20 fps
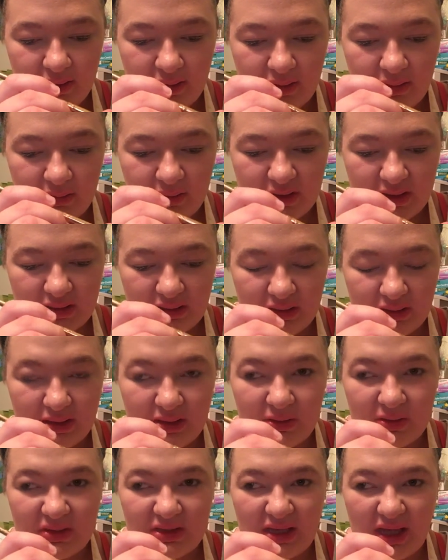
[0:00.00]
I'm just going to
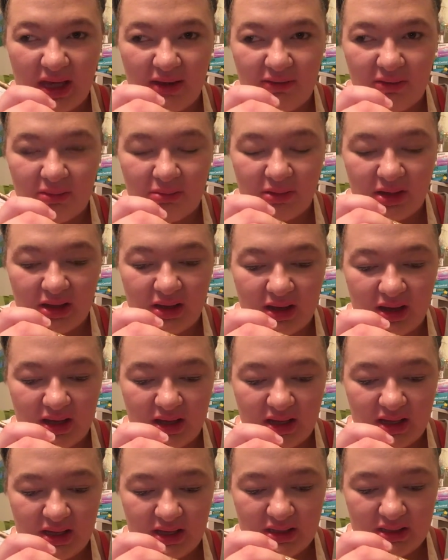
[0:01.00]
use that for my
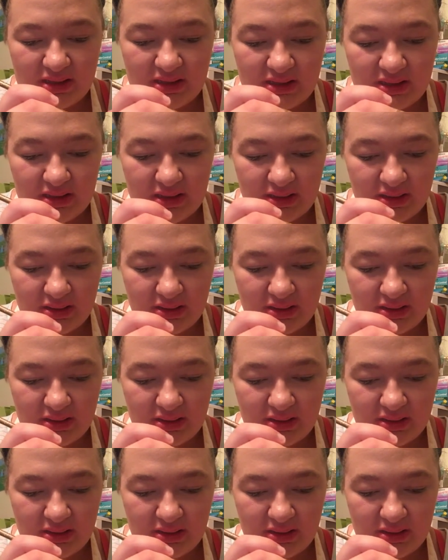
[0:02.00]
eyes